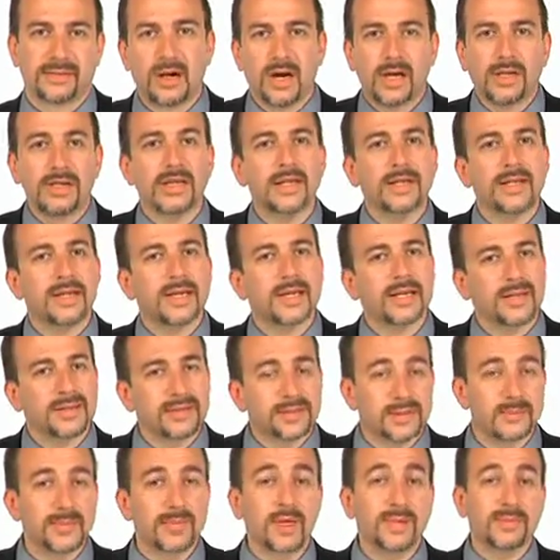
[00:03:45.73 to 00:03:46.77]
On the other hand,
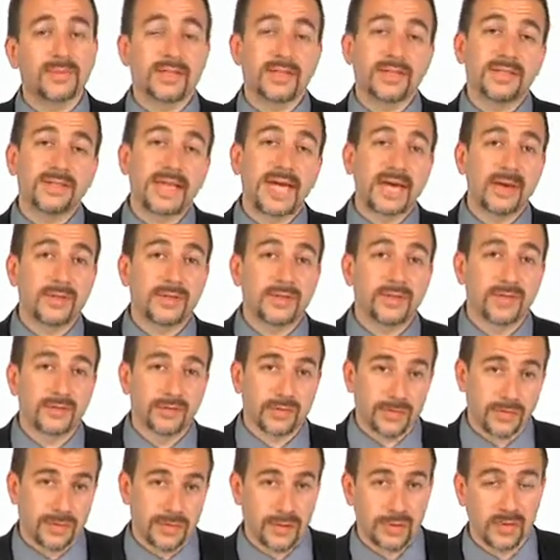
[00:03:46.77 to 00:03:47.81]
sometimes the examiner's
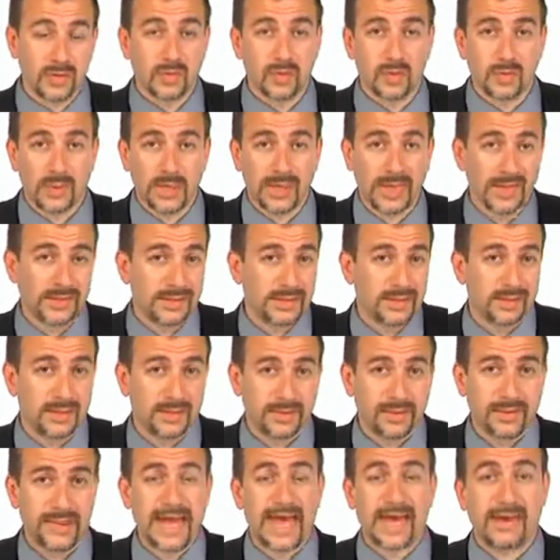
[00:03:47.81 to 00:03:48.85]
review
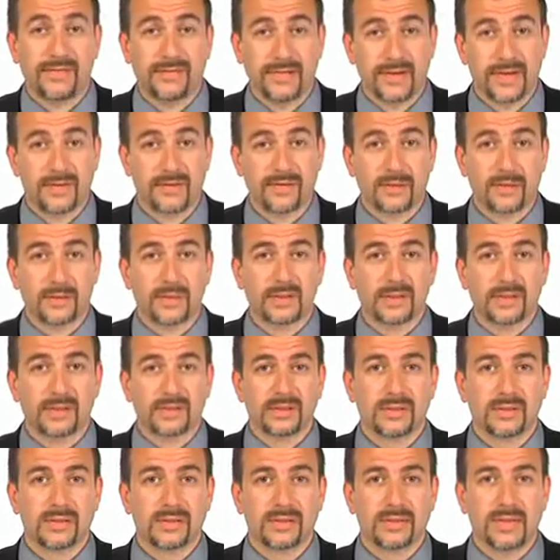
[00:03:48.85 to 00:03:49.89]
isn't that favorable,
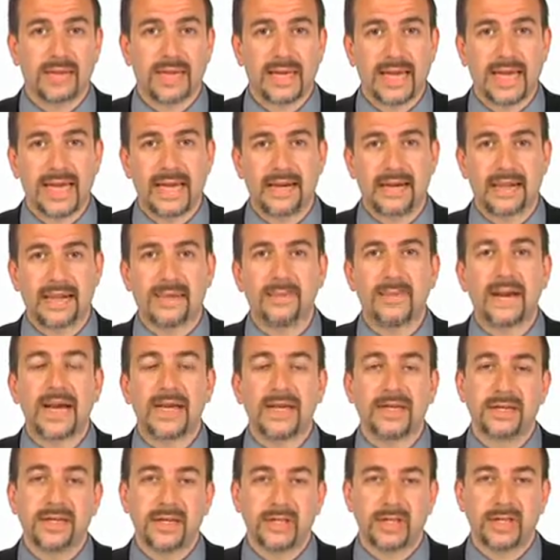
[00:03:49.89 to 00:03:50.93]
and they
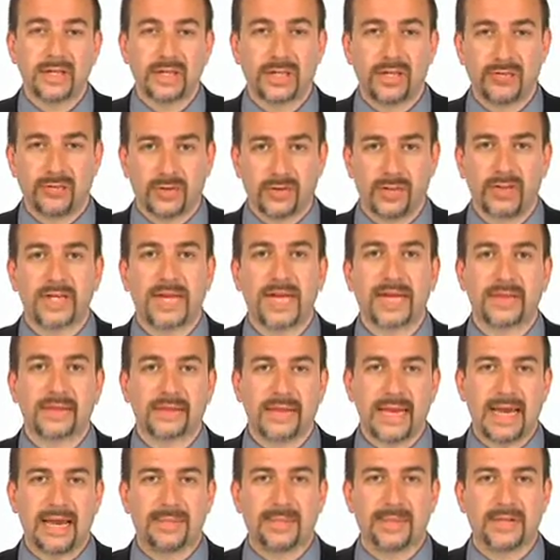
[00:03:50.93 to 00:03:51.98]
might initially reject
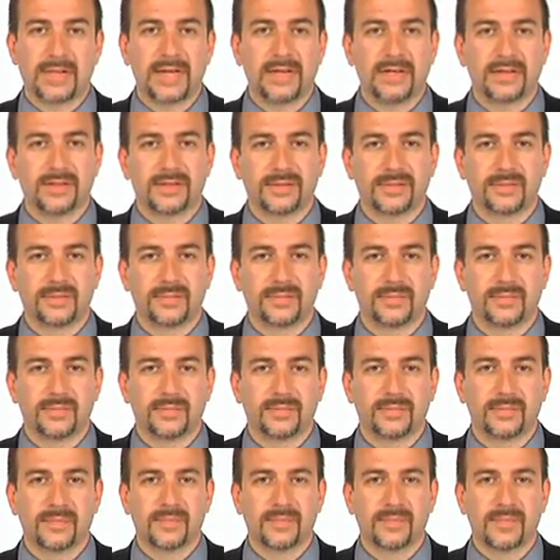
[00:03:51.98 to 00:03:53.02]
the application.
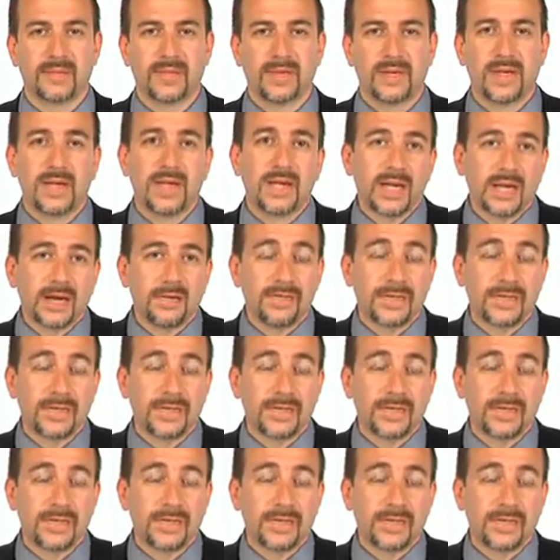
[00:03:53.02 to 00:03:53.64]
And